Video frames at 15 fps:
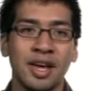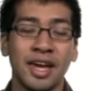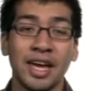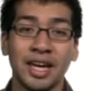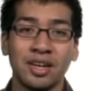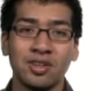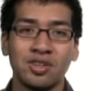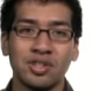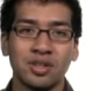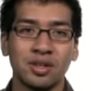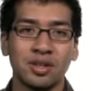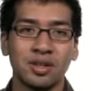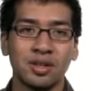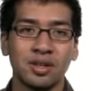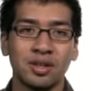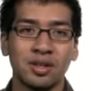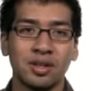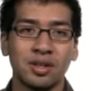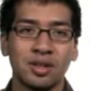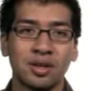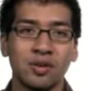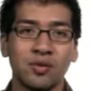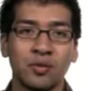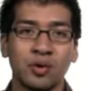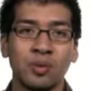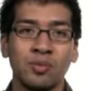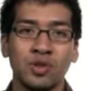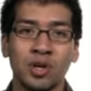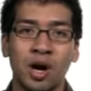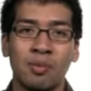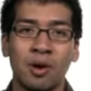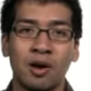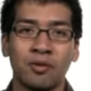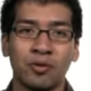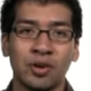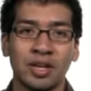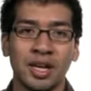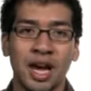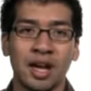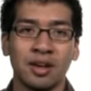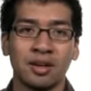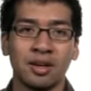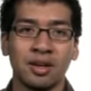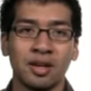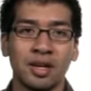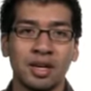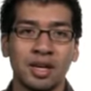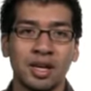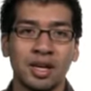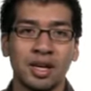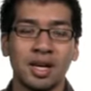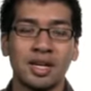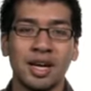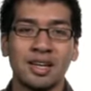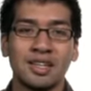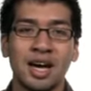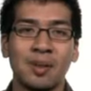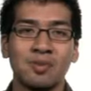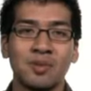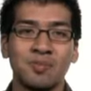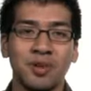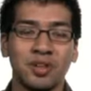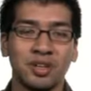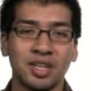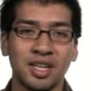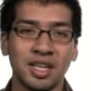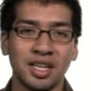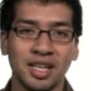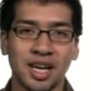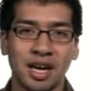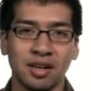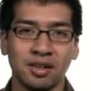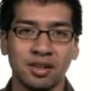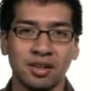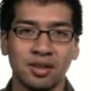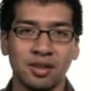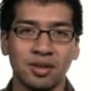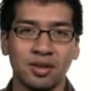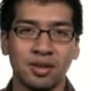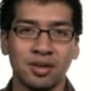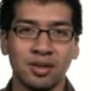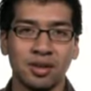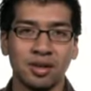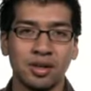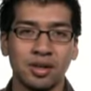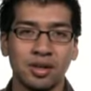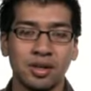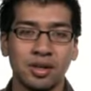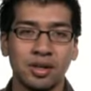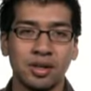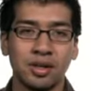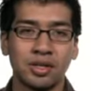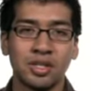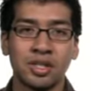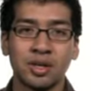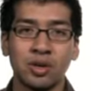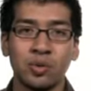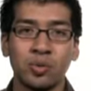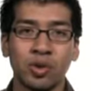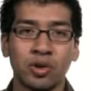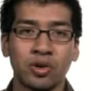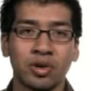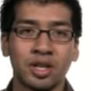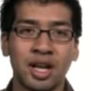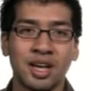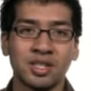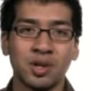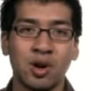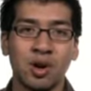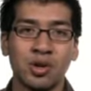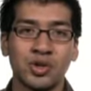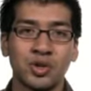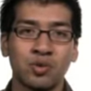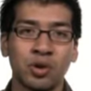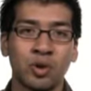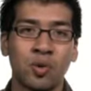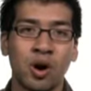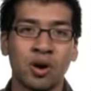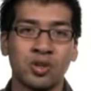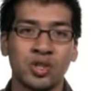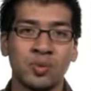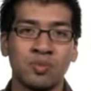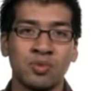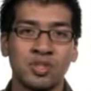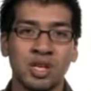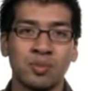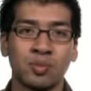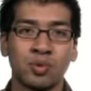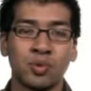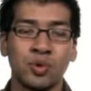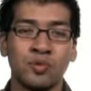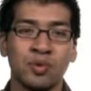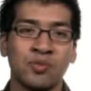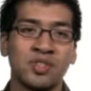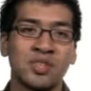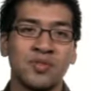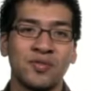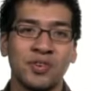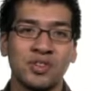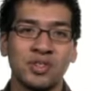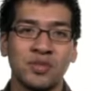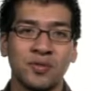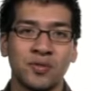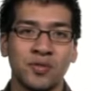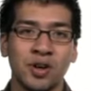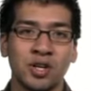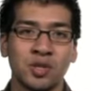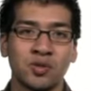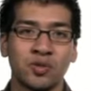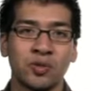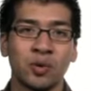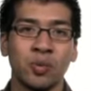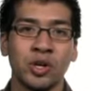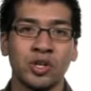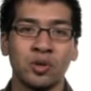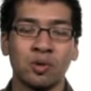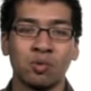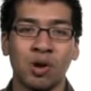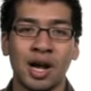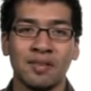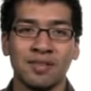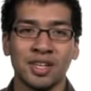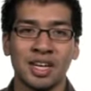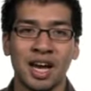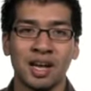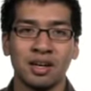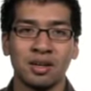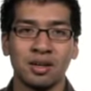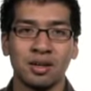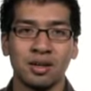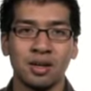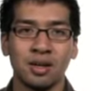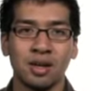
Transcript: age, confirmed job offer in Canada, and adaptability in Canada. Skilled Worker class also requires you present proof of sufficient funds for when you arrive in Canada.